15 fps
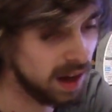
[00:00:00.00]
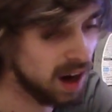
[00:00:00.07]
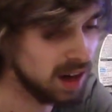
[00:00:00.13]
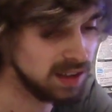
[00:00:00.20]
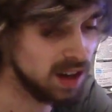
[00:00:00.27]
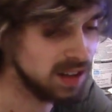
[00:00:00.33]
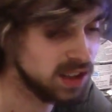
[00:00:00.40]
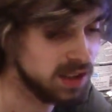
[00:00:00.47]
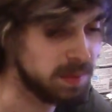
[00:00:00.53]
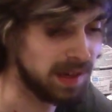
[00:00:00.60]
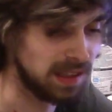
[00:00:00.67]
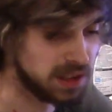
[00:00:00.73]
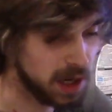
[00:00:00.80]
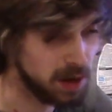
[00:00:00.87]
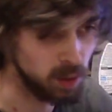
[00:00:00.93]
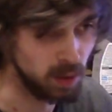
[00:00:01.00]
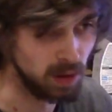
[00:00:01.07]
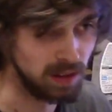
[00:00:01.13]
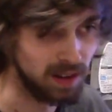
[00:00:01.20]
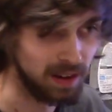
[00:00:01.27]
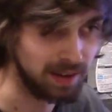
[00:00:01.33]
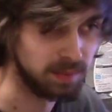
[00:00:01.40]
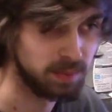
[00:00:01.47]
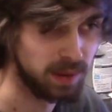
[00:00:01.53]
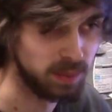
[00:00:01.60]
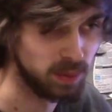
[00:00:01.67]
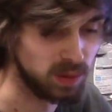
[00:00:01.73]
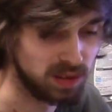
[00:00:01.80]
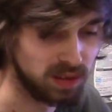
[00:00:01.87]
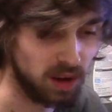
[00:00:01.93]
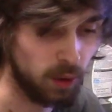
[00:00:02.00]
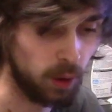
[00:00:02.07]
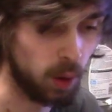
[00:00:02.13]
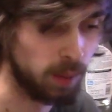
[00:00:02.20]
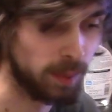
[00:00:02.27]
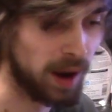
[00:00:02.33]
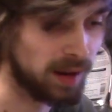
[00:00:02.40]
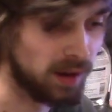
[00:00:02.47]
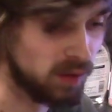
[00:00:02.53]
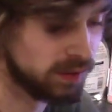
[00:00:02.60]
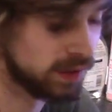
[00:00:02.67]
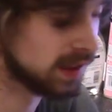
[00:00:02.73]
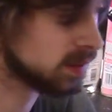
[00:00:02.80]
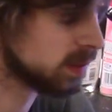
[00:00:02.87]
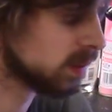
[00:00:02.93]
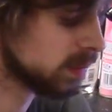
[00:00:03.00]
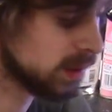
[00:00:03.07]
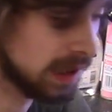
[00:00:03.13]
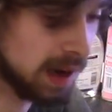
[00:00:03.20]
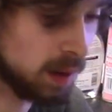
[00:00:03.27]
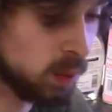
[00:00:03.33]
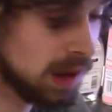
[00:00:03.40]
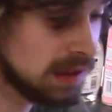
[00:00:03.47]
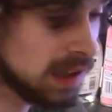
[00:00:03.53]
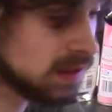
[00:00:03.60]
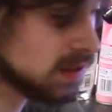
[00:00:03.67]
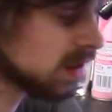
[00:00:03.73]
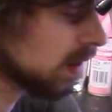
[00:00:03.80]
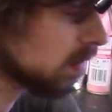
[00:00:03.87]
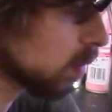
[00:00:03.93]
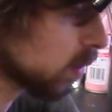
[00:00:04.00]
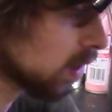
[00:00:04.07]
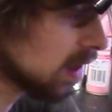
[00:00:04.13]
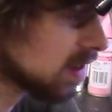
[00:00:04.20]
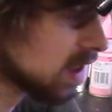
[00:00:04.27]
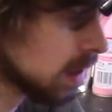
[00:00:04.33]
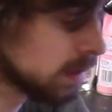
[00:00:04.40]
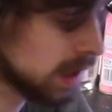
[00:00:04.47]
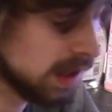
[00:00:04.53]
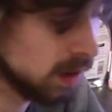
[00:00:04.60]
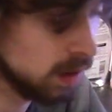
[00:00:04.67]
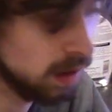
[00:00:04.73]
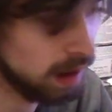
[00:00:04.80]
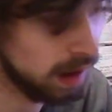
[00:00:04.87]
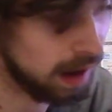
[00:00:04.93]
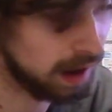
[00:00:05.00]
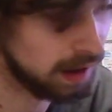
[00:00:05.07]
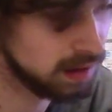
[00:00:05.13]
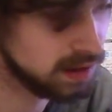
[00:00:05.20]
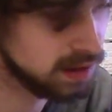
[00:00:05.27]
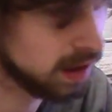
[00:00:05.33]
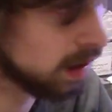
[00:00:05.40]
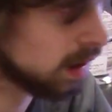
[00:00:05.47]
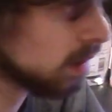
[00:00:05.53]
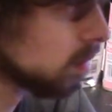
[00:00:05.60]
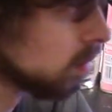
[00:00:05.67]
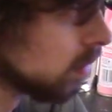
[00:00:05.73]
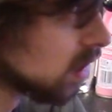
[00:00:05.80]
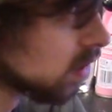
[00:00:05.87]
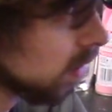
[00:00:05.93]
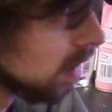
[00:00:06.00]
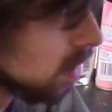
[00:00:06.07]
Yeah, I just meant in general. Like, people going on about it on Facebook. But yeah, well done to everybody in Team Kill and Mr.